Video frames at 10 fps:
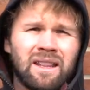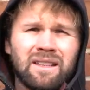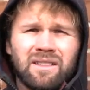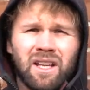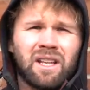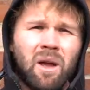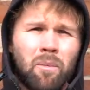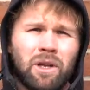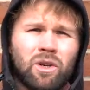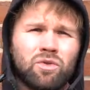There's another
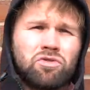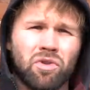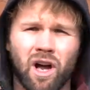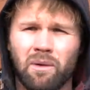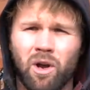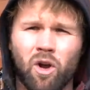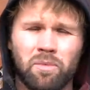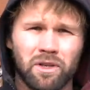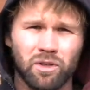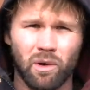company called Dry
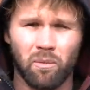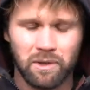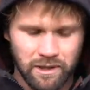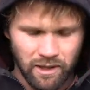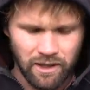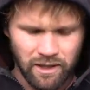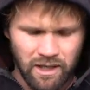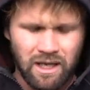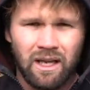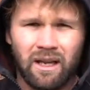Robe that do on with like
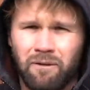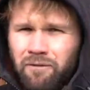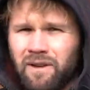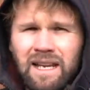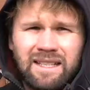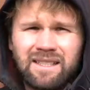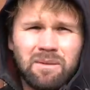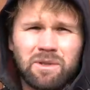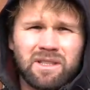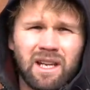a
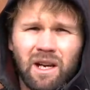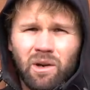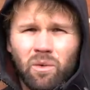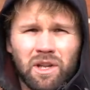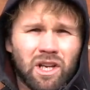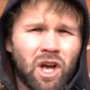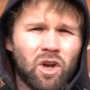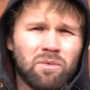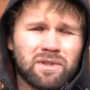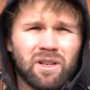fleecy material with a
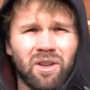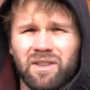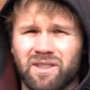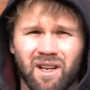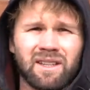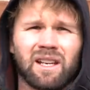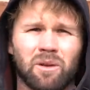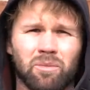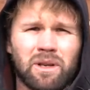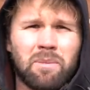coat material on the side. They
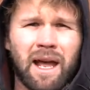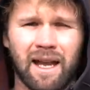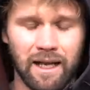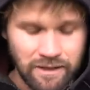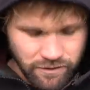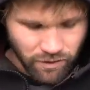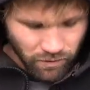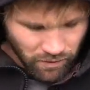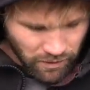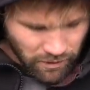look pretty badass too.